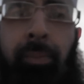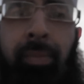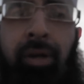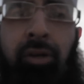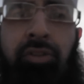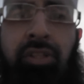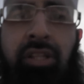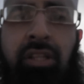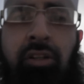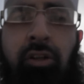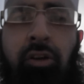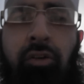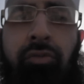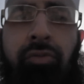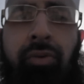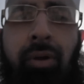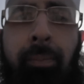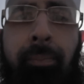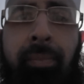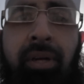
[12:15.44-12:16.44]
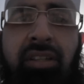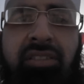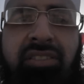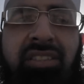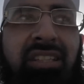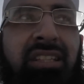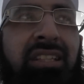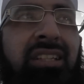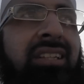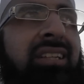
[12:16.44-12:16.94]
the mountain of
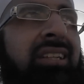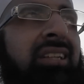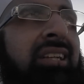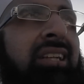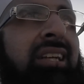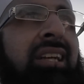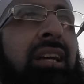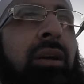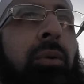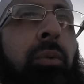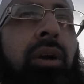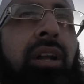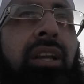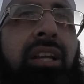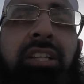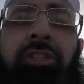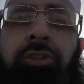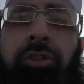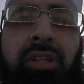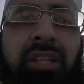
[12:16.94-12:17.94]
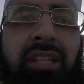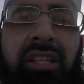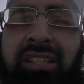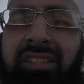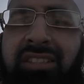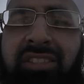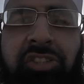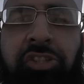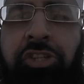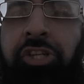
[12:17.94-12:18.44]
mercy, where literally
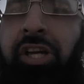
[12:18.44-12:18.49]
it's